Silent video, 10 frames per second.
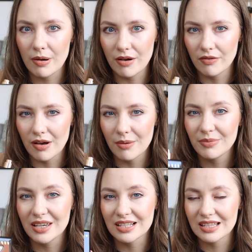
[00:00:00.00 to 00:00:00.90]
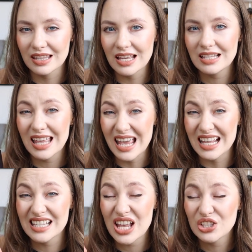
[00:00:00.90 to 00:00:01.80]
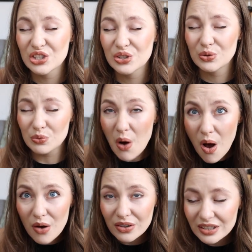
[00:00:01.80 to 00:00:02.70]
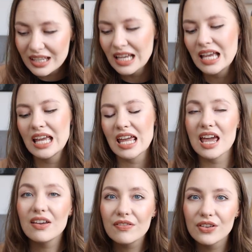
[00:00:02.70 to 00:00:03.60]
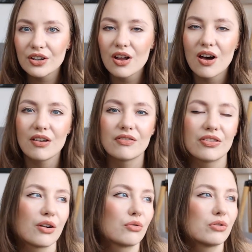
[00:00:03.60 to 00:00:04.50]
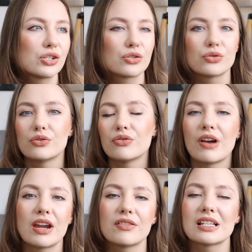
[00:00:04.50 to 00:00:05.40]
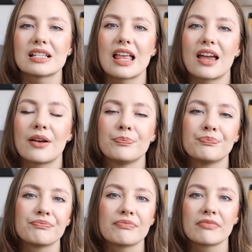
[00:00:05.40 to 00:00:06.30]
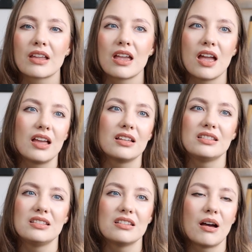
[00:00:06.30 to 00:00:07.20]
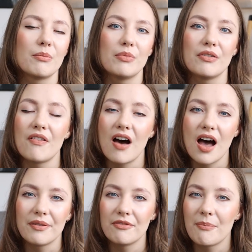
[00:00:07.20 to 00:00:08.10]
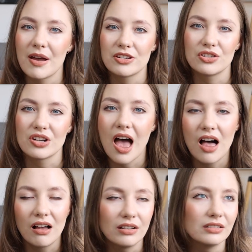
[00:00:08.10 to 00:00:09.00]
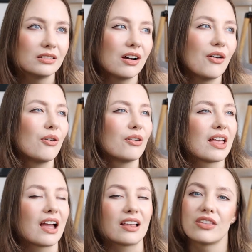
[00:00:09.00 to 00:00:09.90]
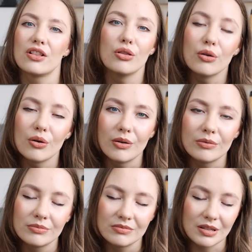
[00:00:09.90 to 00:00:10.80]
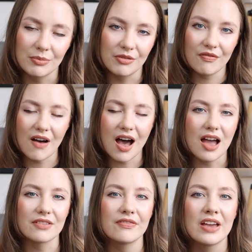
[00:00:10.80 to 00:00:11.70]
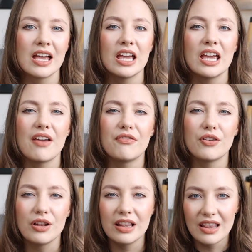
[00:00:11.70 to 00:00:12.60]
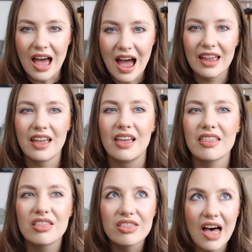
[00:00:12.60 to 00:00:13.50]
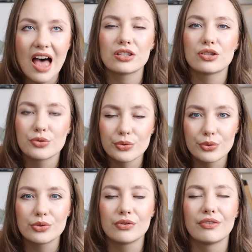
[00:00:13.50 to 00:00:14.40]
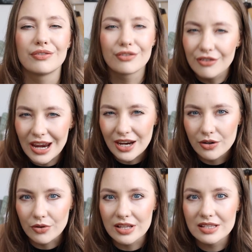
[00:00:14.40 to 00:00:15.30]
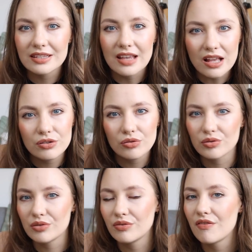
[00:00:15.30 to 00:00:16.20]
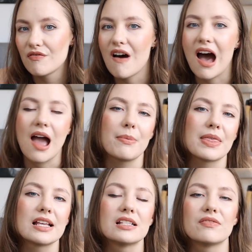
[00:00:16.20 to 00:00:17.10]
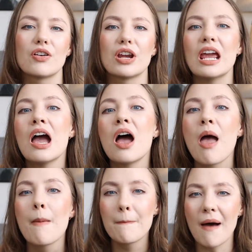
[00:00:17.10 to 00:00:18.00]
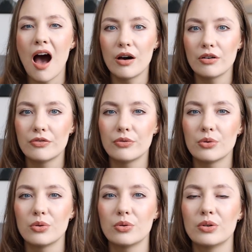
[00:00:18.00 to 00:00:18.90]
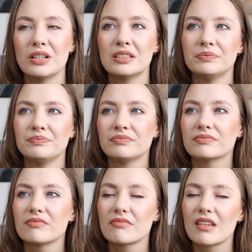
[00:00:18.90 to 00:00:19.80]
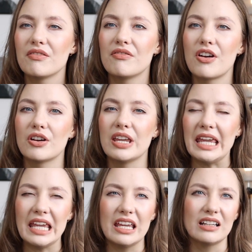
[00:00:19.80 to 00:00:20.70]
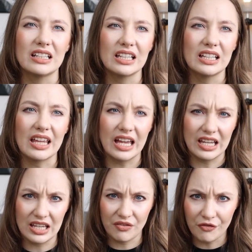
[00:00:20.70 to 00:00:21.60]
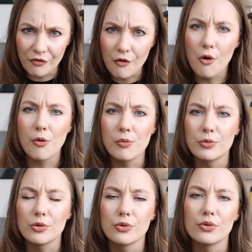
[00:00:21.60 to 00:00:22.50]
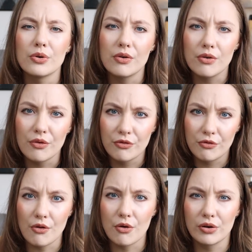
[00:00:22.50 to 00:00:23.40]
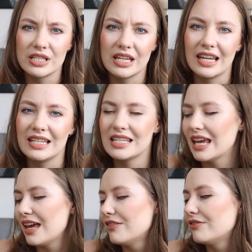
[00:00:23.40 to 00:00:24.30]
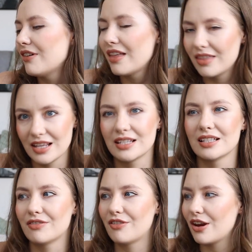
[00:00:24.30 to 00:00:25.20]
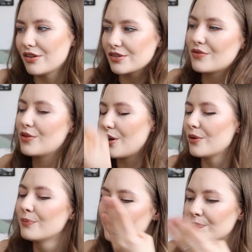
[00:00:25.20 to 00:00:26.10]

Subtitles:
Parfum, because this is strong. If you love the original fragrances like Number 5 by Chanel, or like the Law Number 5, if you like that sort of a fragrance, that sort of a vibe that is very powerful, very like formal, authoritative, this is a fragrance for you.